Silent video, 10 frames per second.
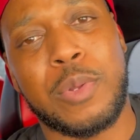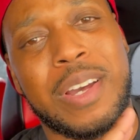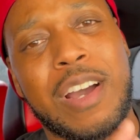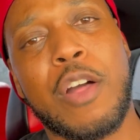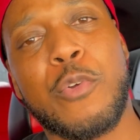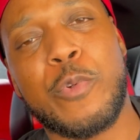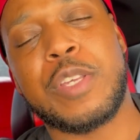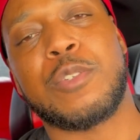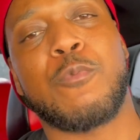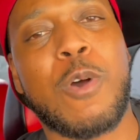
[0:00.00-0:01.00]
the other
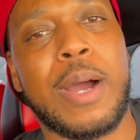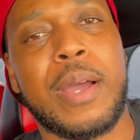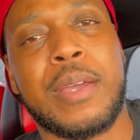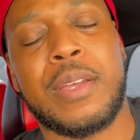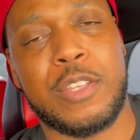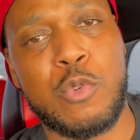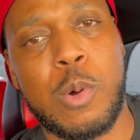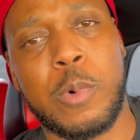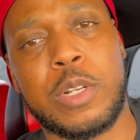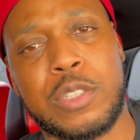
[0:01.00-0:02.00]
reason why you would
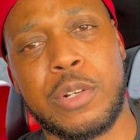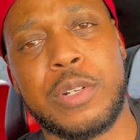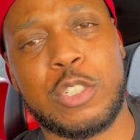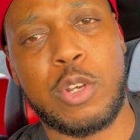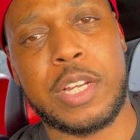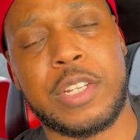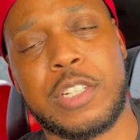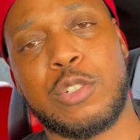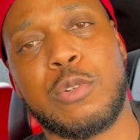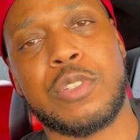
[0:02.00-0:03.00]
want to turn the traction
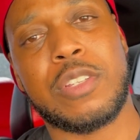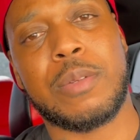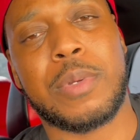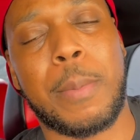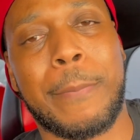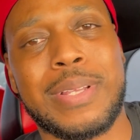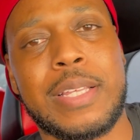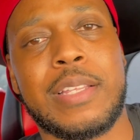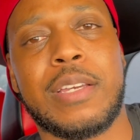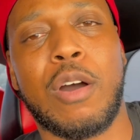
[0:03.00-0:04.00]
control system
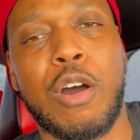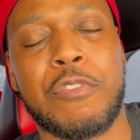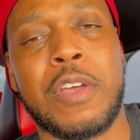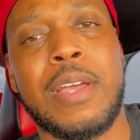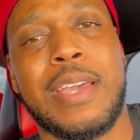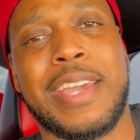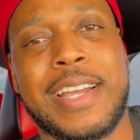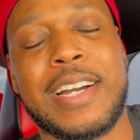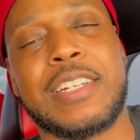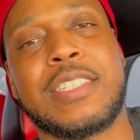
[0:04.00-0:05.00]
completely off, it
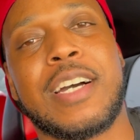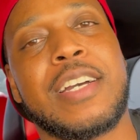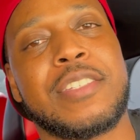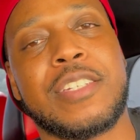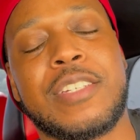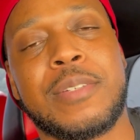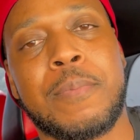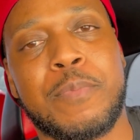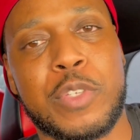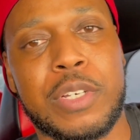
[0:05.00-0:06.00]
kind of ties in
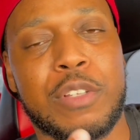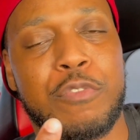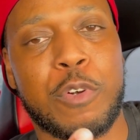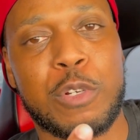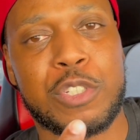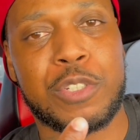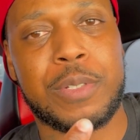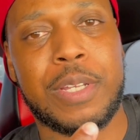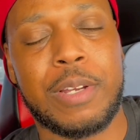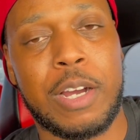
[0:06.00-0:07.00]
to the first
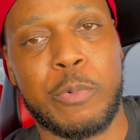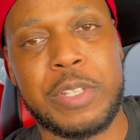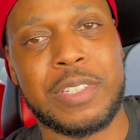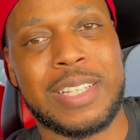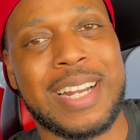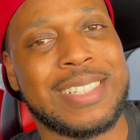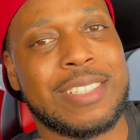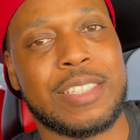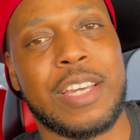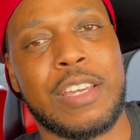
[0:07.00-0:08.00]
reason that I
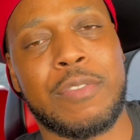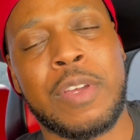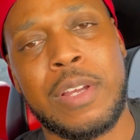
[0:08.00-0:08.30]
just gave.